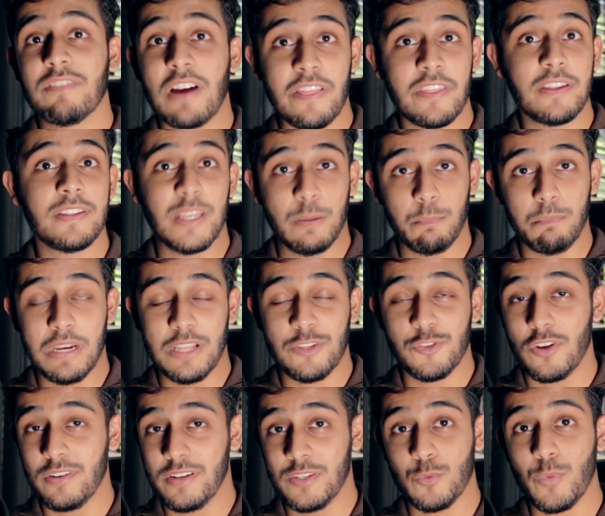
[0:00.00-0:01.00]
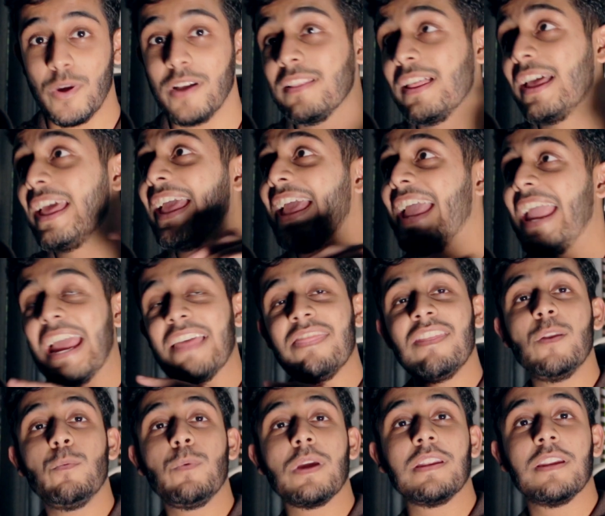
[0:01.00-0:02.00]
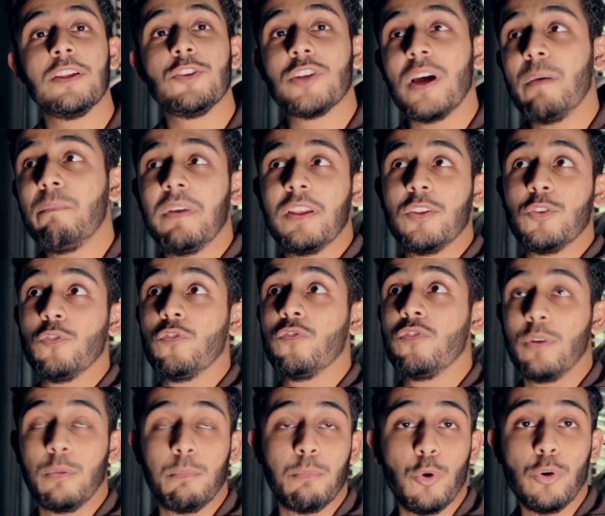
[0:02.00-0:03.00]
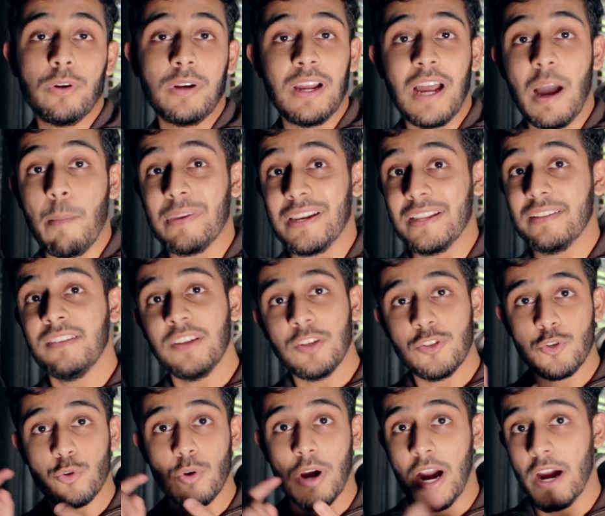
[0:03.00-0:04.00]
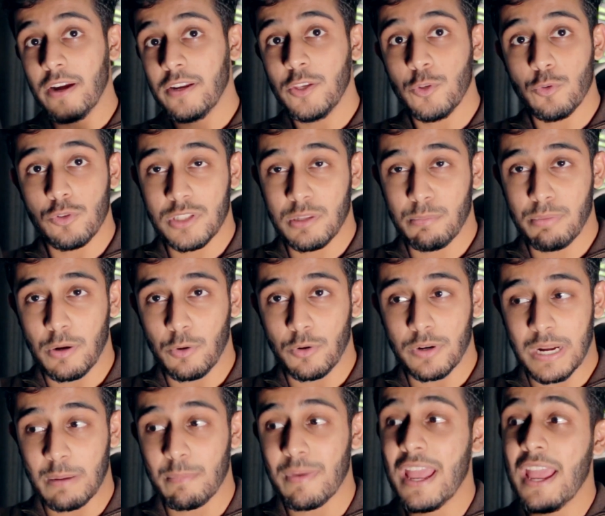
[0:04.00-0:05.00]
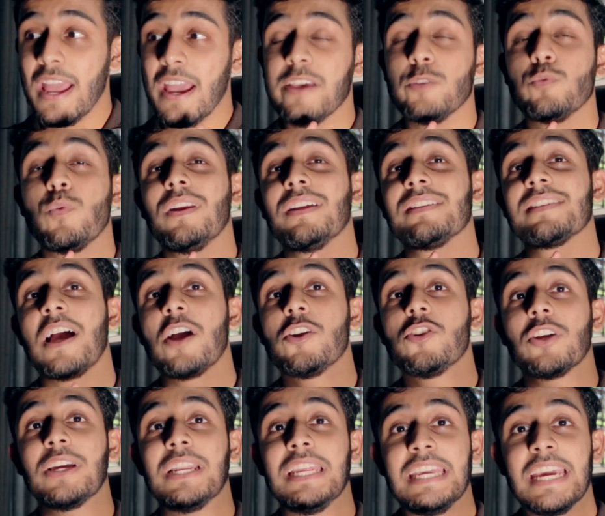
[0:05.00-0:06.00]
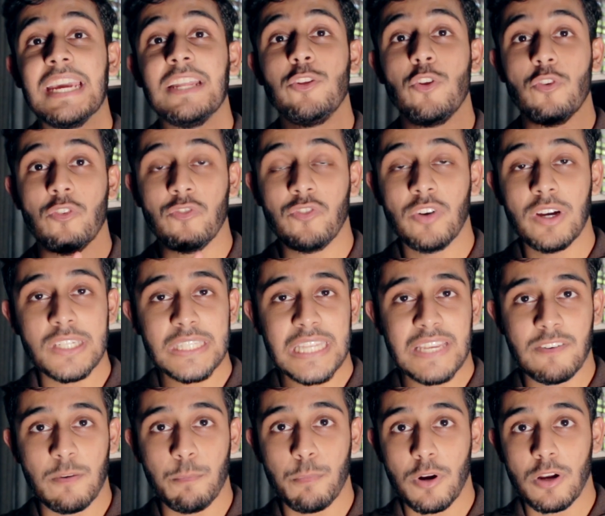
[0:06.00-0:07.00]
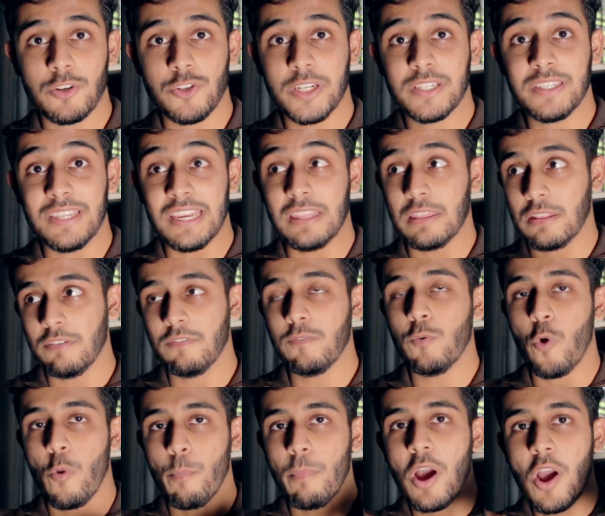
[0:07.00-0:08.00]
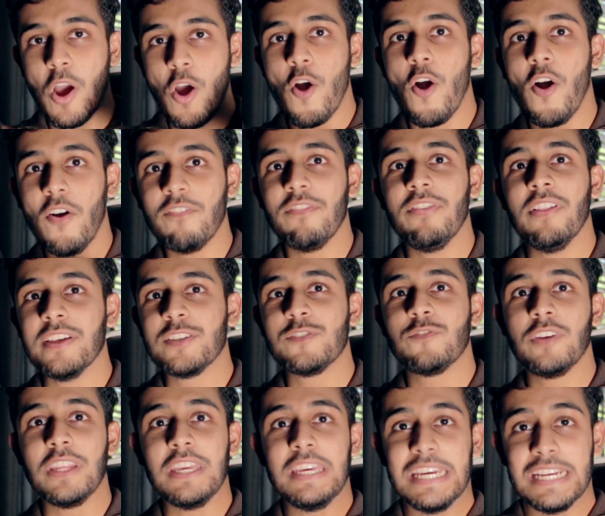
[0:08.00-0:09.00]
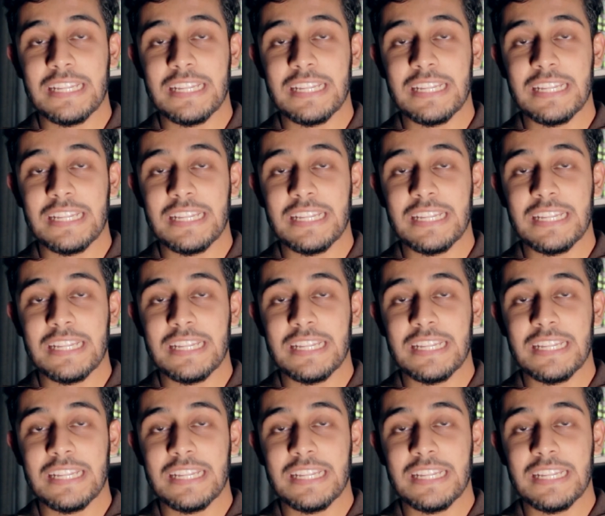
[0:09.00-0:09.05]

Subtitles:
of other templates on as well. And then we're going to jump into Filmora. I'm going to teach you how to use the program as well as how to create your first ever project in the form of this free